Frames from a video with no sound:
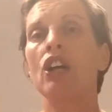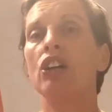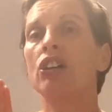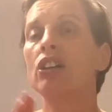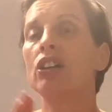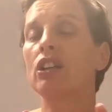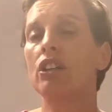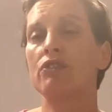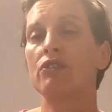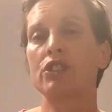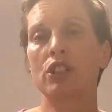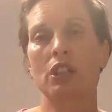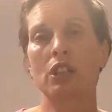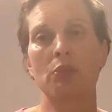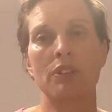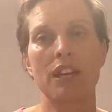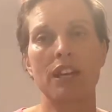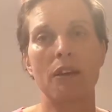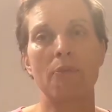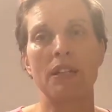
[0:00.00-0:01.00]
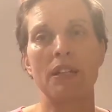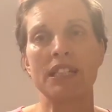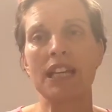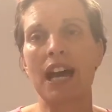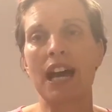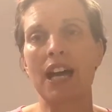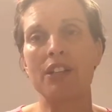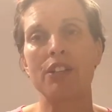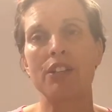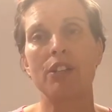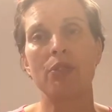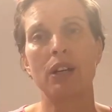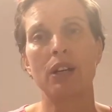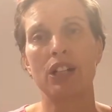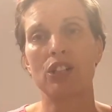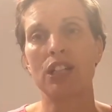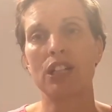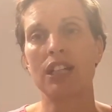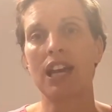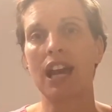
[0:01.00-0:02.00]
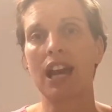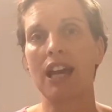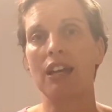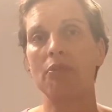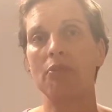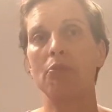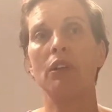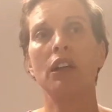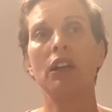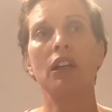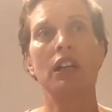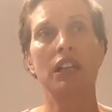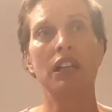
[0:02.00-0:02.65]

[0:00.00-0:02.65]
Couldn't have done it without my dad, who actually came.